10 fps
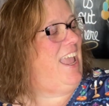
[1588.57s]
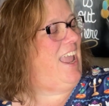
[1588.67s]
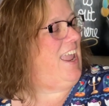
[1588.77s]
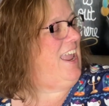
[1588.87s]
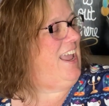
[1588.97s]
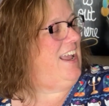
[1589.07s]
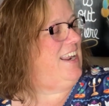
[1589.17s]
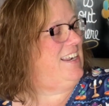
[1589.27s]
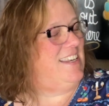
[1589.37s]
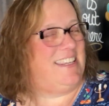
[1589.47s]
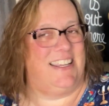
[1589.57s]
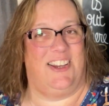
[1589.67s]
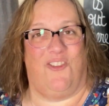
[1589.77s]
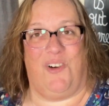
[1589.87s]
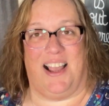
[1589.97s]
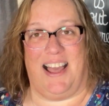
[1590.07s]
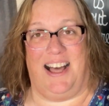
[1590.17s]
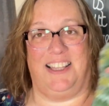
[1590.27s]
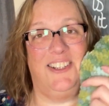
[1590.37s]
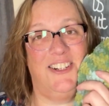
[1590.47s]
and what
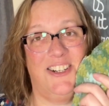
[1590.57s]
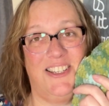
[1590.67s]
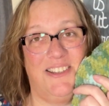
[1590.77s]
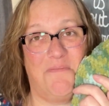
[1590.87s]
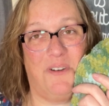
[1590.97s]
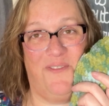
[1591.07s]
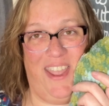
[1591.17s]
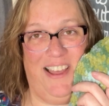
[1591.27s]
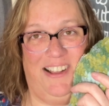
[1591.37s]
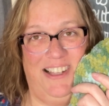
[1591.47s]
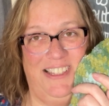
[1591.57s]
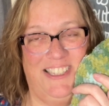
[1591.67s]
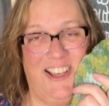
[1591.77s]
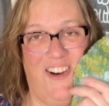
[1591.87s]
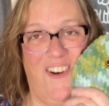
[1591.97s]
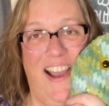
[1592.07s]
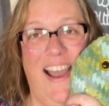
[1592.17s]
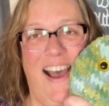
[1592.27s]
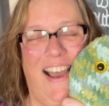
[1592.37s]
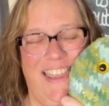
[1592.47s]
colors prevail. So
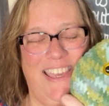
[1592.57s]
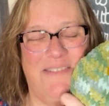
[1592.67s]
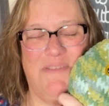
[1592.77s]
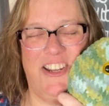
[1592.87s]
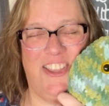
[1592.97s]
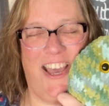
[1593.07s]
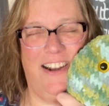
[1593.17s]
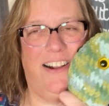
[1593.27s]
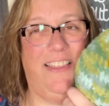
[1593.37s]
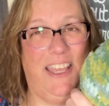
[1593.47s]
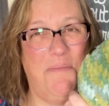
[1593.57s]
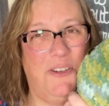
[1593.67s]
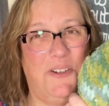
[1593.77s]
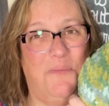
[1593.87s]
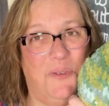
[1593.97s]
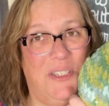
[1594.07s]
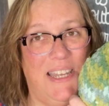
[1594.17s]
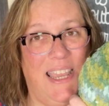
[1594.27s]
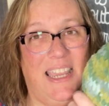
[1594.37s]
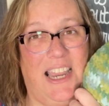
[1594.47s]
I think I'm gonna do that. I think I'm gonna do a mood
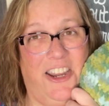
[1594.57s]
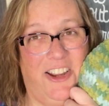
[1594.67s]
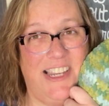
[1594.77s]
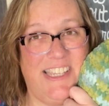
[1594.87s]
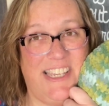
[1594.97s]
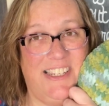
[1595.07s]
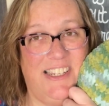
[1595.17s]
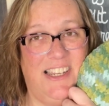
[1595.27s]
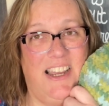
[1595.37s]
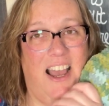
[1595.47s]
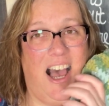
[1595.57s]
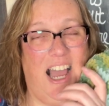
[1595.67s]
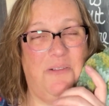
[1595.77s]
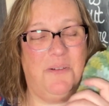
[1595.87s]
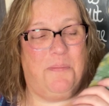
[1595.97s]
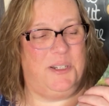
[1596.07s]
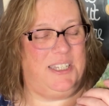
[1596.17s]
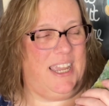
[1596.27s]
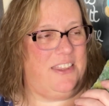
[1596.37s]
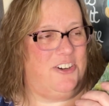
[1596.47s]
snake. Are you guys in? I will put
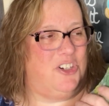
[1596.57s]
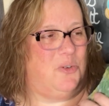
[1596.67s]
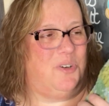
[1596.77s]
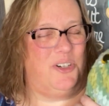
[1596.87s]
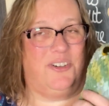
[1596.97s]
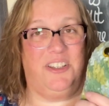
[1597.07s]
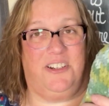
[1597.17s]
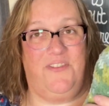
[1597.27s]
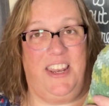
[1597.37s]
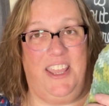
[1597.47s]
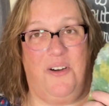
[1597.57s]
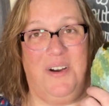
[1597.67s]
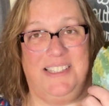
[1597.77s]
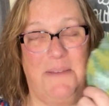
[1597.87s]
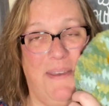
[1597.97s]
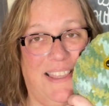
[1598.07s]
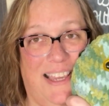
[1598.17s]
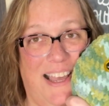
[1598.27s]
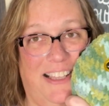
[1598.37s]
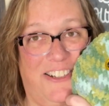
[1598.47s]
together a short or a little video once I pick the
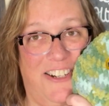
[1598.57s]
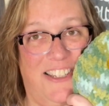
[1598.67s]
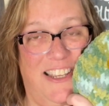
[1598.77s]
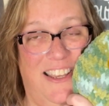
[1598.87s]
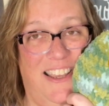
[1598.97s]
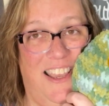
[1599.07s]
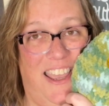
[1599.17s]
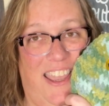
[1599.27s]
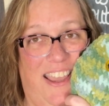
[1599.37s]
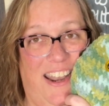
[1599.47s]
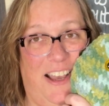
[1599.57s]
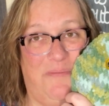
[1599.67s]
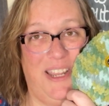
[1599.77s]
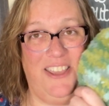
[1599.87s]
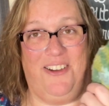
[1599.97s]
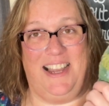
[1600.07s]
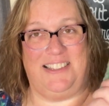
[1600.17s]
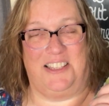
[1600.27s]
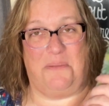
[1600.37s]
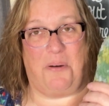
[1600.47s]
colors and update you guys
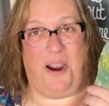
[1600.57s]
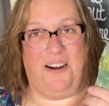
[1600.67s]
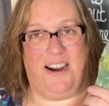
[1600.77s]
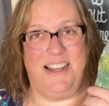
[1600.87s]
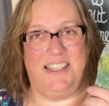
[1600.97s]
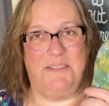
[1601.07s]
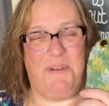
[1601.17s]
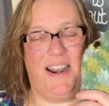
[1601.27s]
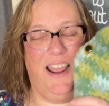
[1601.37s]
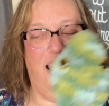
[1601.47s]
on the progress, but